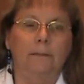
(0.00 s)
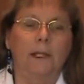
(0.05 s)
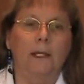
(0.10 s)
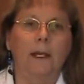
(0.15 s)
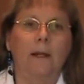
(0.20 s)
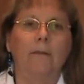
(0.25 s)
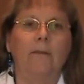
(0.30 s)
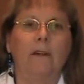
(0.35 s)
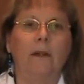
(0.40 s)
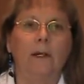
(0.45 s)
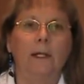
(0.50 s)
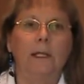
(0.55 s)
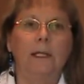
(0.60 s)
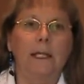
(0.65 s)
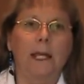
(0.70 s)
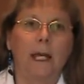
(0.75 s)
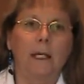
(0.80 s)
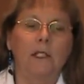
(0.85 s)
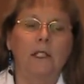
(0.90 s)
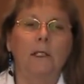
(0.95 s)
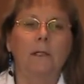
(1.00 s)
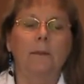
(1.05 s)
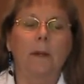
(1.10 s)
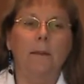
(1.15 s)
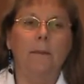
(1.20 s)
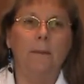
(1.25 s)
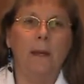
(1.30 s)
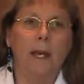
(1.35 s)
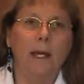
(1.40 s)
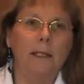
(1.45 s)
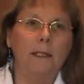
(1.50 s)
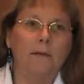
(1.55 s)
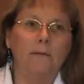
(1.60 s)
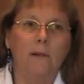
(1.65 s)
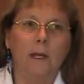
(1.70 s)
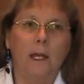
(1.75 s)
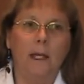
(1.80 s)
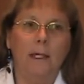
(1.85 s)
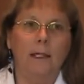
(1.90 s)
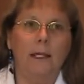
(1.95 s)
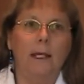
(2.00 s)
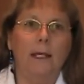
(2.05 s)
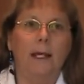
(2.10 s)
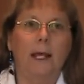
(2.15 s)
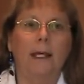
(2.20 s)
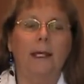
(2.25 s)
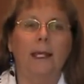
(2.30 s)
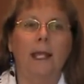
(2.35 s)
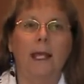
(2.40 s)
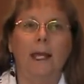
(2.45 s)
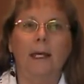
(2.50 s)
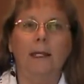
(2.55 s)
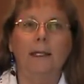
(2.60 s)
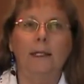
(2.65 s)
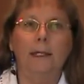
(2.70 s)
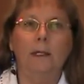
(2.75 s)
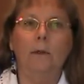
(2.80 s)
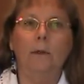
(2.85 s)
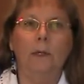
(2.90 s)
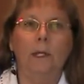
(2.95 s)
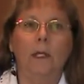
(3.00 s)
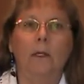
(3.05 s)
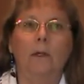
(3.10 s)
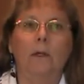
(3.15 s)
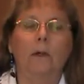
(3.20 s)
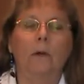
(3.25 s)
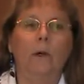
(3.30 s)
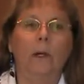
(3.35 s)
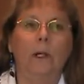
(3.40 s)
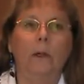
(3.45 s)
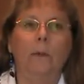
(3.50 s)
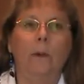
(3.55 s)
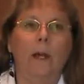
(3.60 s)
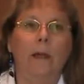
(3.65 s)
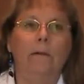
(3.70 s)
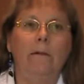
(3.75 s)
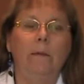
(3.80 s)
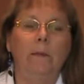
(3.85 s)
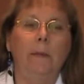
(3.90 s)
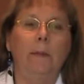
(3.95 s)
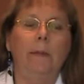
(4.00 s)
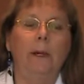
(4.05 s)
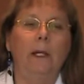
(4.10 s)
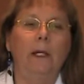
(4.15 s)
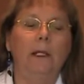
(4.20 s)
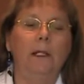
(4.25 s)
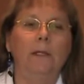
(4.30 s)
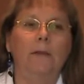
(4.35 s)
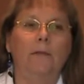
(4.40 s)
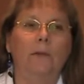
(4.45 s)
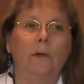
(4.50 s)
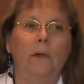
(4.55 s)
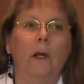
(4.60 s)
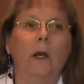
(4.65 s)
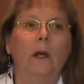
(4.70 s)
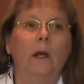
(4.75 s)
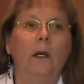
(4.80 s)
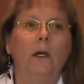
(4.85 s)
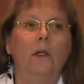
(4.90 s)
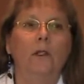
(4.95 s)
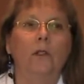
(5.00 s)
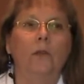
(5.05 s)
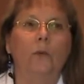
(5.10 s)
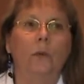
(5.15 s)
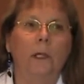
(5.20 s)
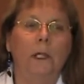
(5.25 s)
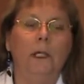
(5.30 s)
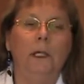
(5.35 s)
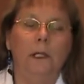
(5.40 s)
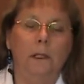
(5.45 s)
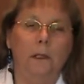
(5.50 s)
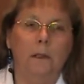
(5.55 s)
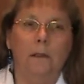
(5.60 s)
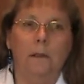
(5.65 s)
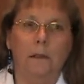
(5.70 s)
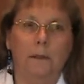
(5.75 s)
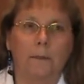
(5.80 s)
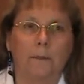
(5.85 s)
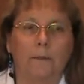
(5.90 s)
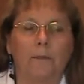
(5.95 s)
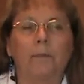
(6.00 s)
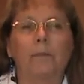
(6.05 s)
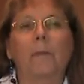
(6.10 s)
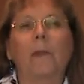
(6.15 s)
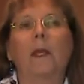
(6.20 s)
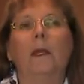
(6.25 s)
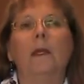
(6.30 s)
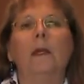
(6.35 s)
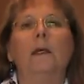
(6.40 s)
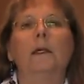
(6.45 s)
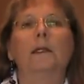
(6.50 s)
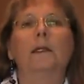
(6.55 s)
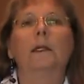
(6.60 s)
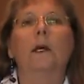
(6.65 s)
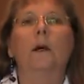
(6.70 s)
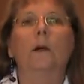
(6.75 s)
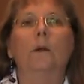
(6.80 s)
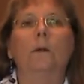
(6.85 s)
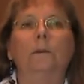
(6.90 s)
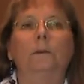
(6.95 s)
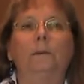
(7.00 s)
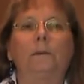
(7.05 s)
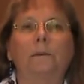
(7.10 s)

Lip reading: And I'm very sad. She's my best friend, and I can't deal with that they're going away. We've been buddies for 20 years. So